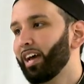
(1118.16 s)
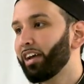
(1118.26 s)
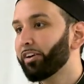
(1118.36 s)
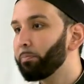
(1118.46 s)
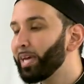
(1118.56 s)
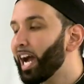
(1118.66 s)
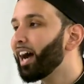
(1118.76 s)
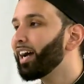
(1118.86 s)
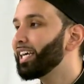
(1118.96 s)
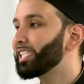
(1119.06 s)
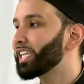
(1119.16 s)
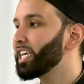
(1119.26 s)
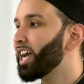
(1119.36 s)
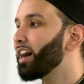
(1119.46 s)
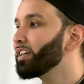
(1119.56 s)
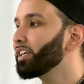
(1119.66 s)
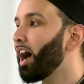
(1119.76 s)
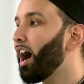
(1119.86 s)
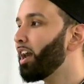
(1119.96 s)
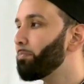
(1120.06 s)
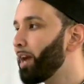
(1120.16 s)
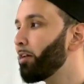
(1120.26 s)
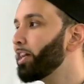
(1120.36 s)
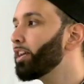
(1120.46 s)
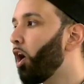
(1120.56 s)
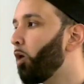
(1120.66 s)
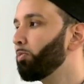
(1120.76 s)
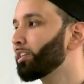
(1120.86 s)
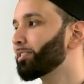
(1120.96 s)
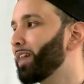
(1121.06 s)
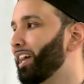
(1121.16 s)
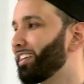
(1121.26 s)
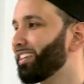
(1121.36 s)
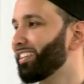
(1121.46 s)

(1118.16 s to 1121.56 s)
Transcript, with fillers: And Rabi'a is a young, unmarried, homeless man.